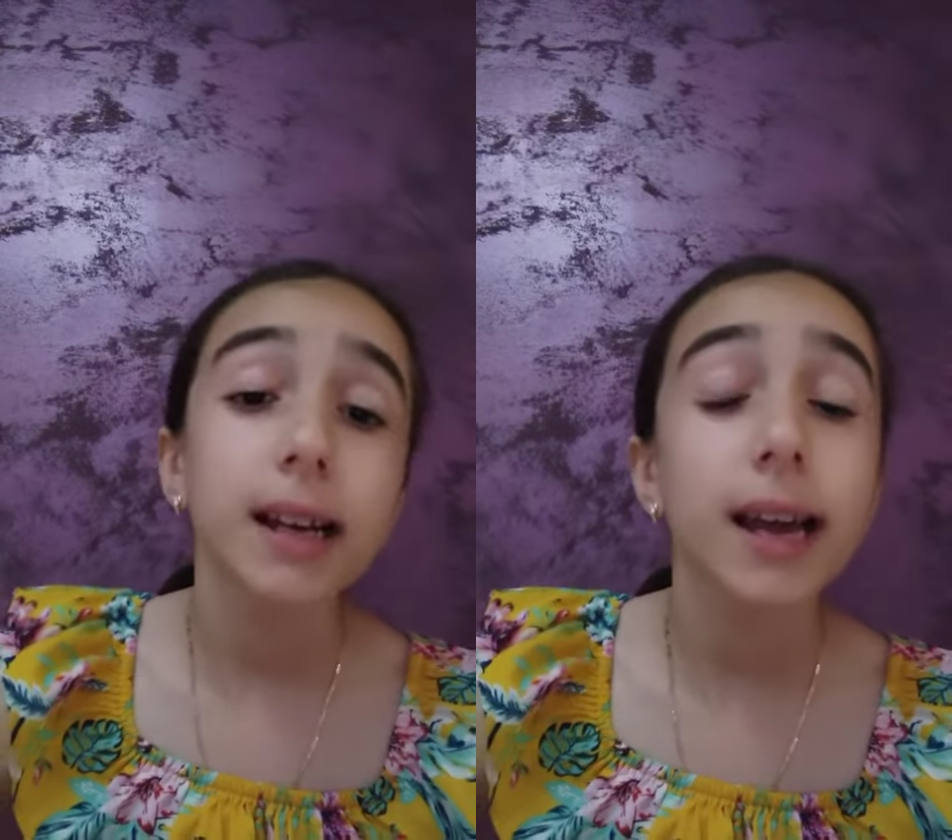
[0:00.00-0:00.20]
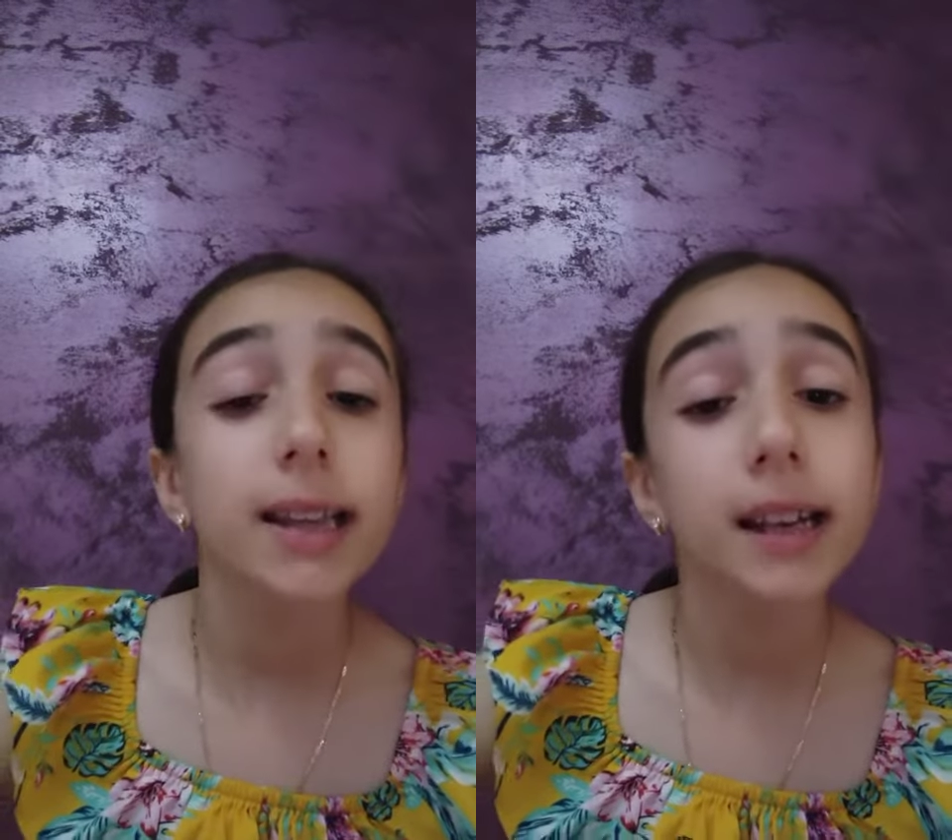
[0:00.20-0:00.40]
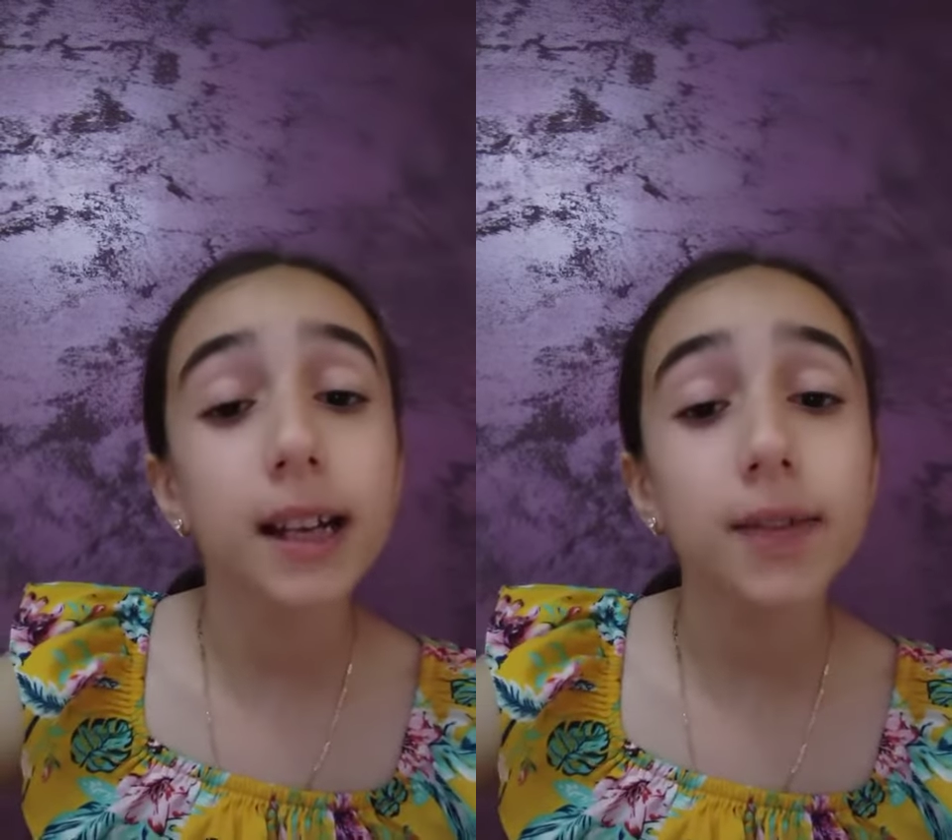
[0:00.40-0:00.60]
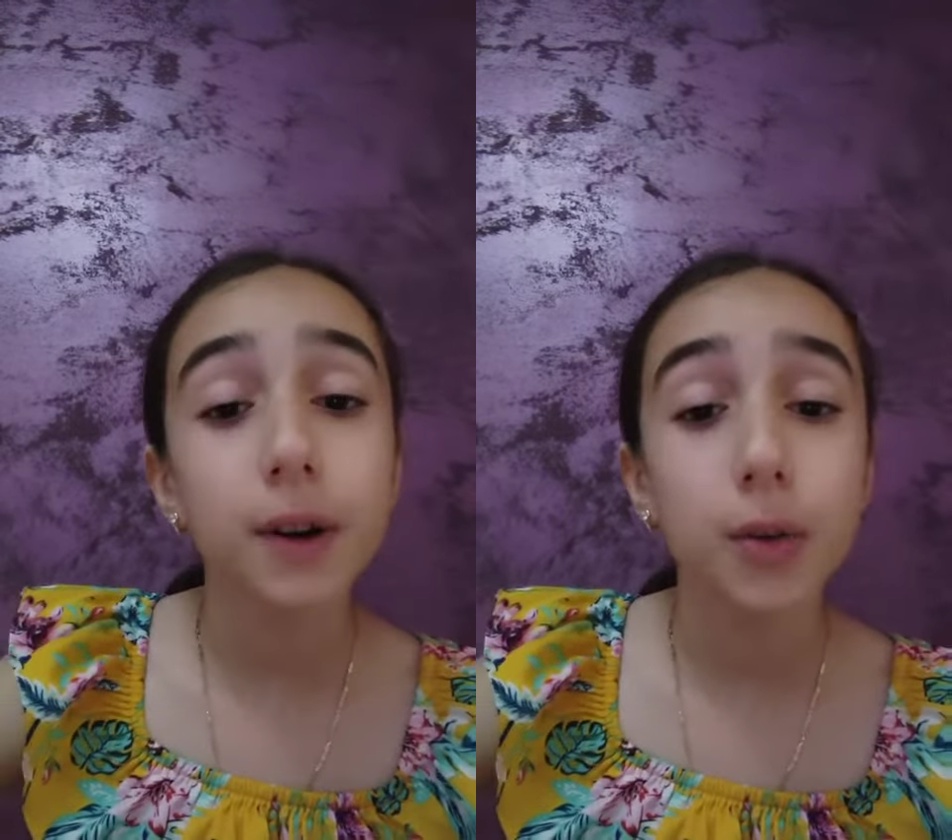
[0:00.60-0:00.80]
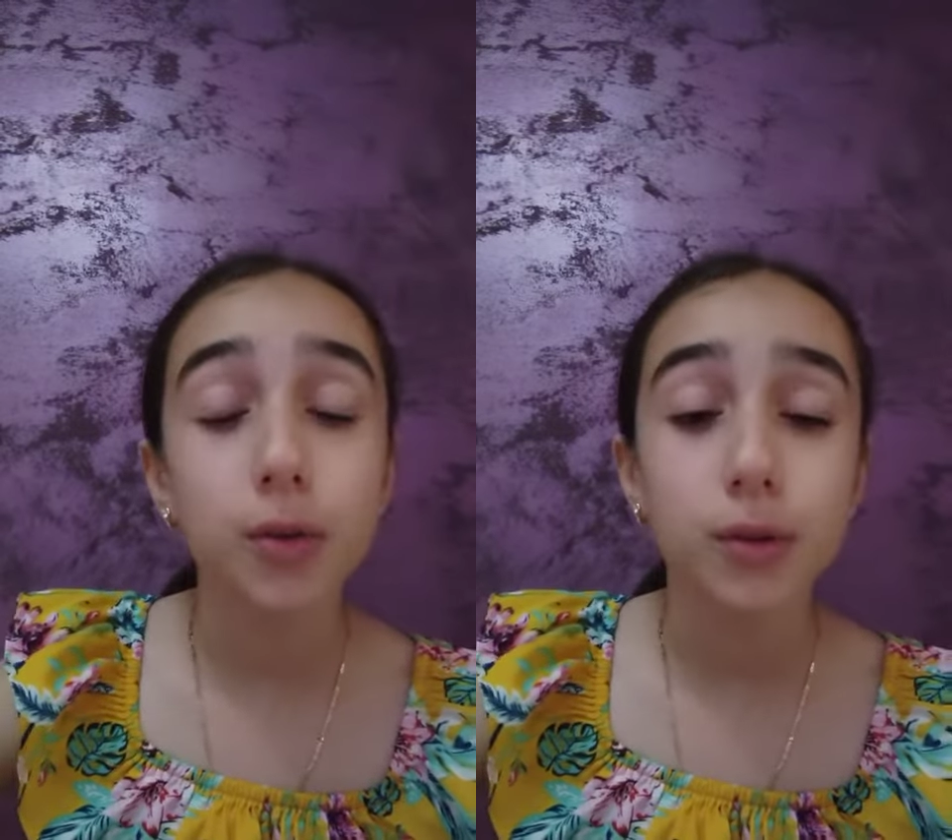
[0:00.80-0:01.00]
and get
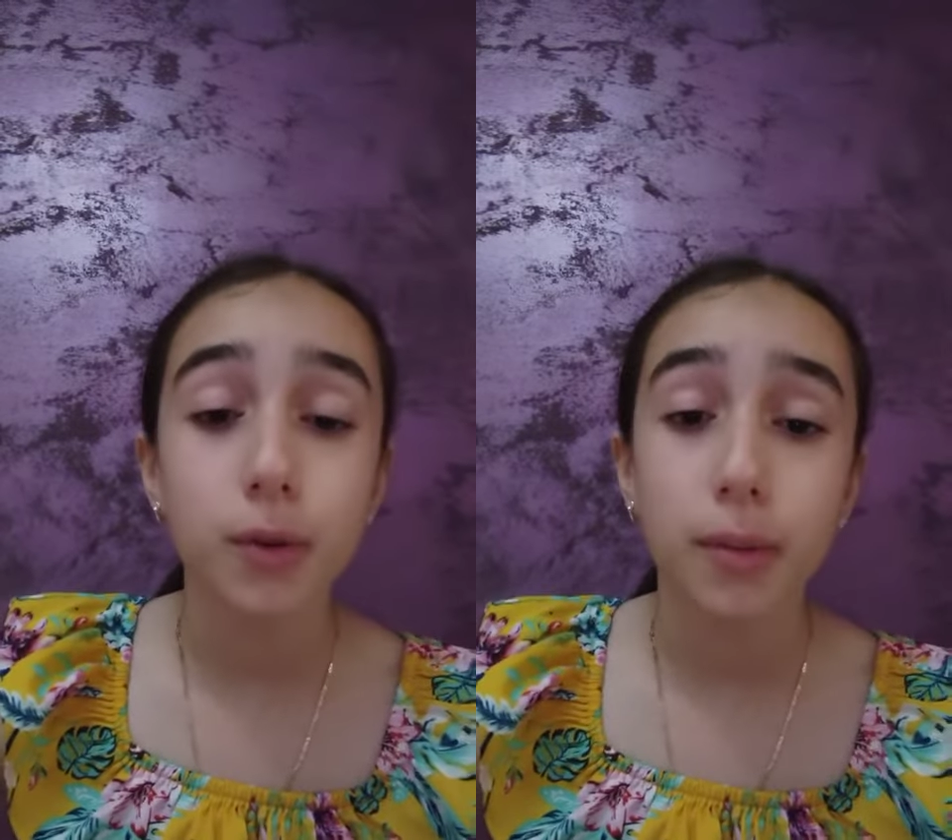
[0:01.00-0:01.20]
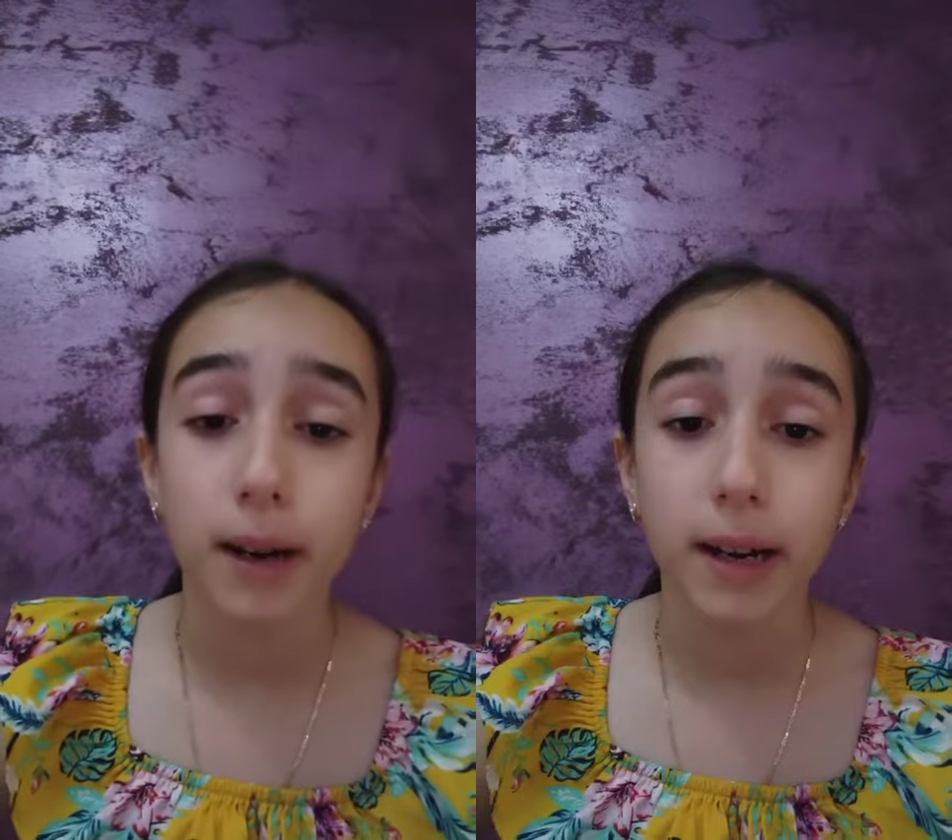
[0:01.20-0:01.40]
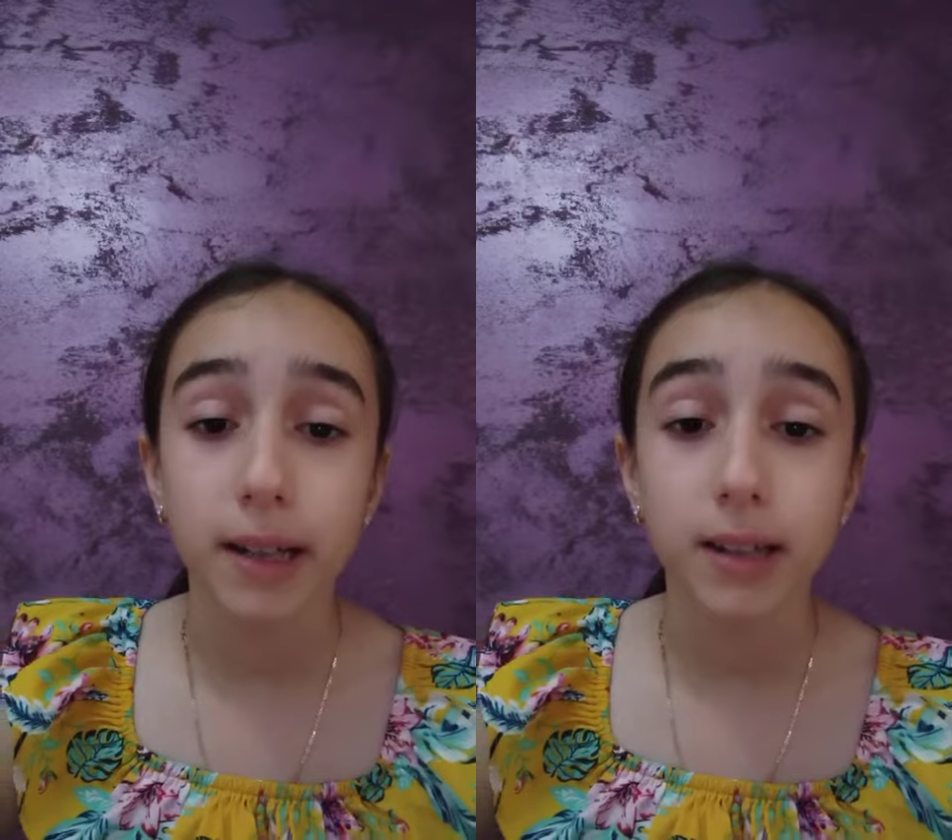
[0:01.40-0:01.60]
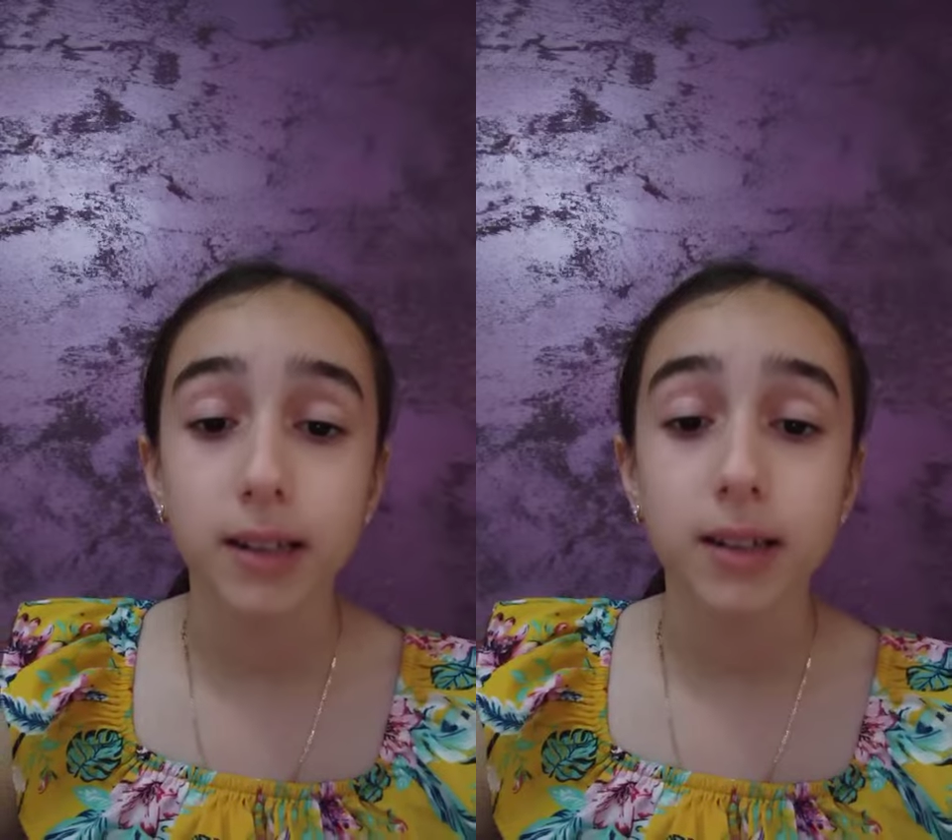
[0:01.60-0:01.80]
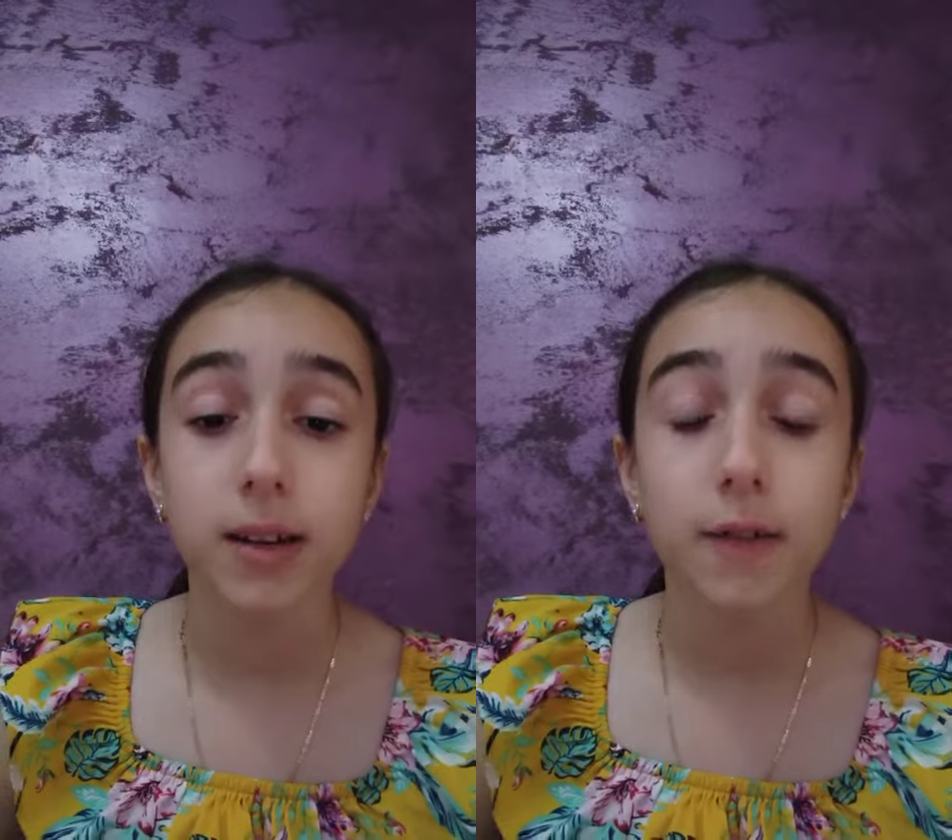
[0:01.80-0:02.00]
focused for
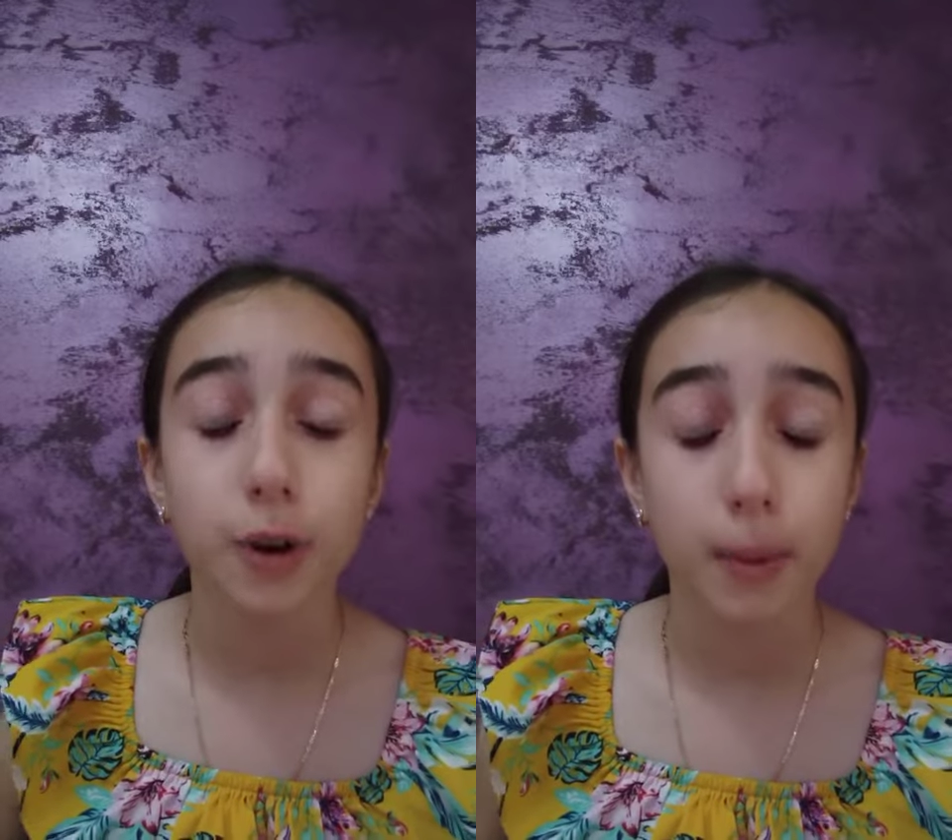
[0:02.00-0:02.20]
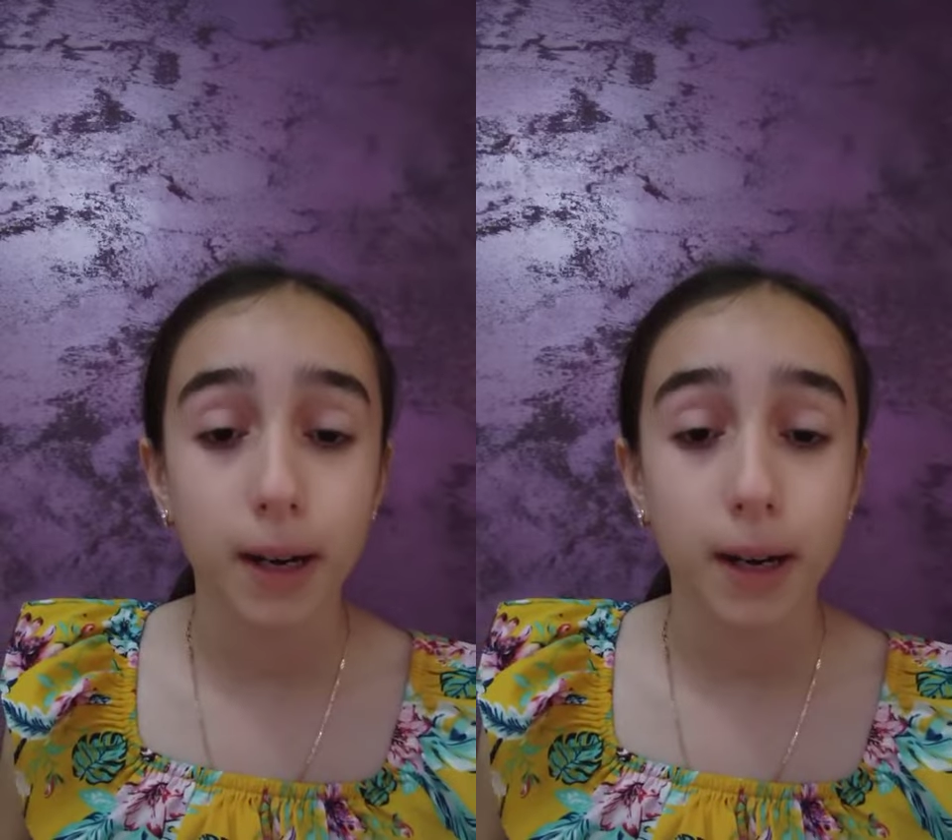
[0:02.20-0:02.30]
my